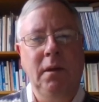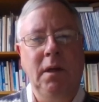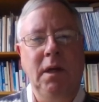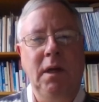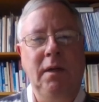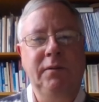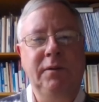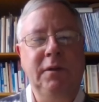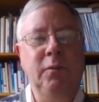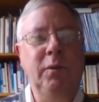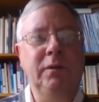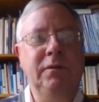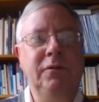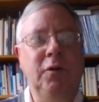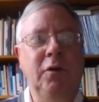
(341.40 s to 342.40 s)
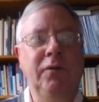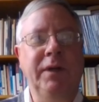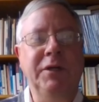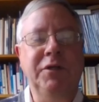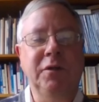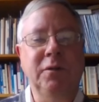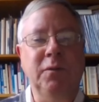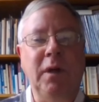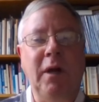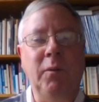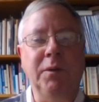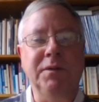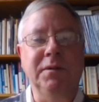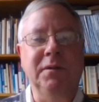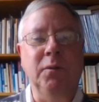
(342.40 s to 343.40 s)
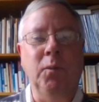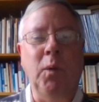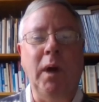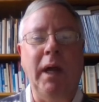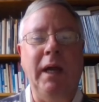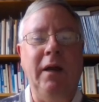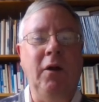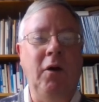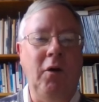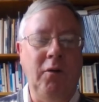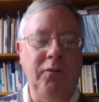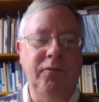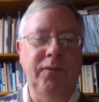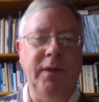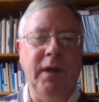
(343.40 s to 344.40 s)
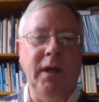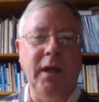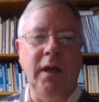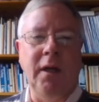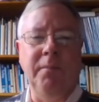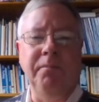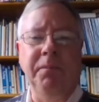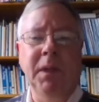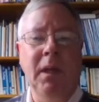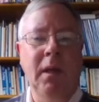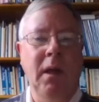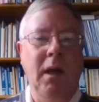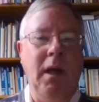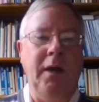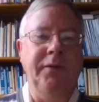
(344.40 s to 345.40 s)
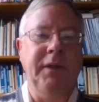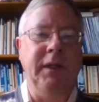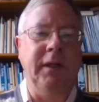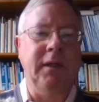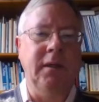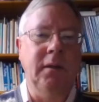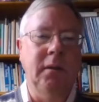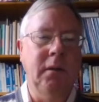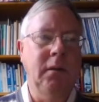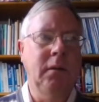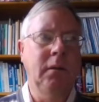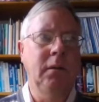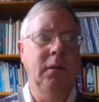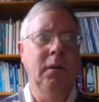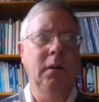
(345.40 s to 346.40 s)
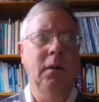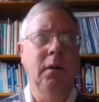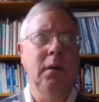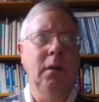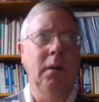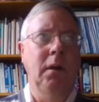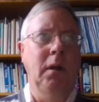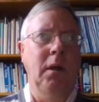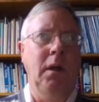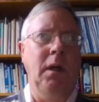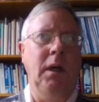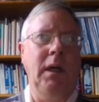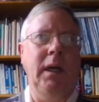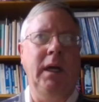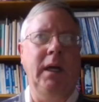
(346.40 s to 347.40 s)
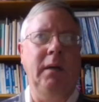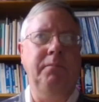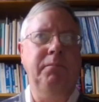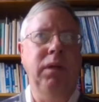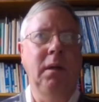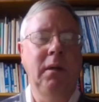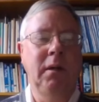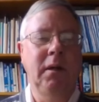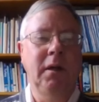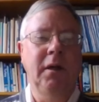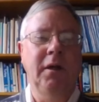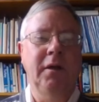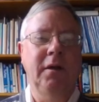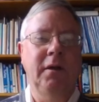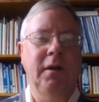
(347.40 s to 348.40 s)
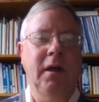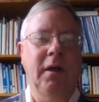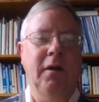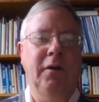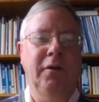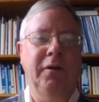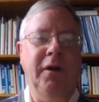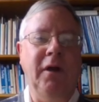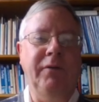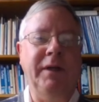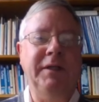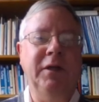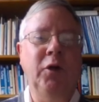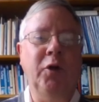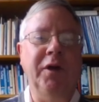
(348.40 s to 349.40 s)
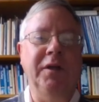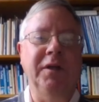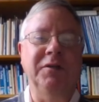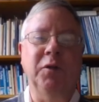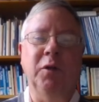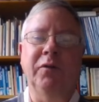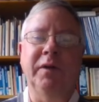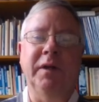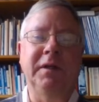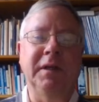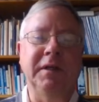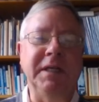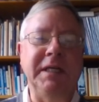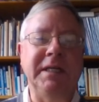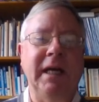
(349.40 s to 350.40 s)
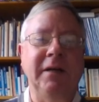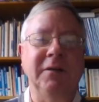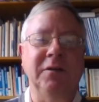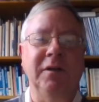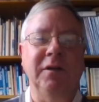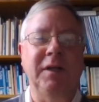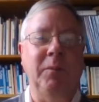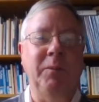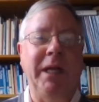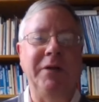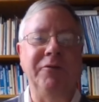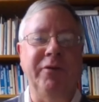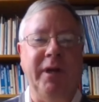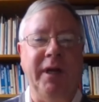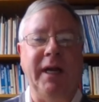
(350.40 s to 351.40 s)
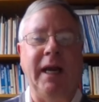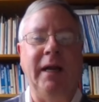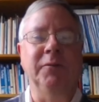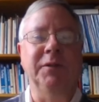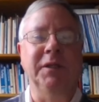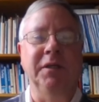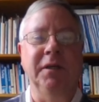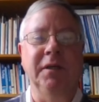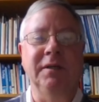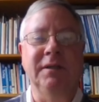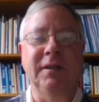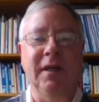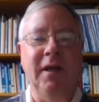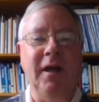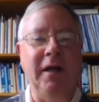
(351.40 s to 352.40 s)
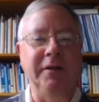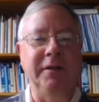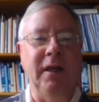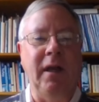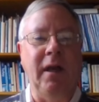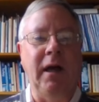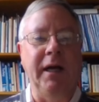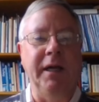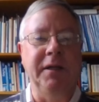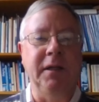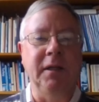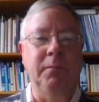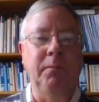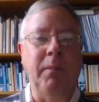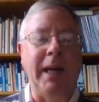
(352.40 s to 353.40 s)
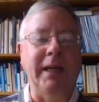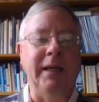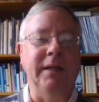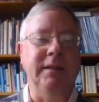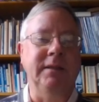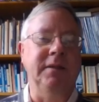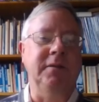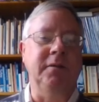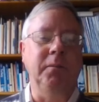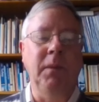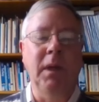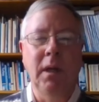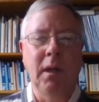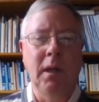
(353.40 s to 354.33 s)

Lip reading: There were sort of issues that I wasn't aware of. I think I've had to look at the sort of the details of the double entry accounting that underlie the banking system,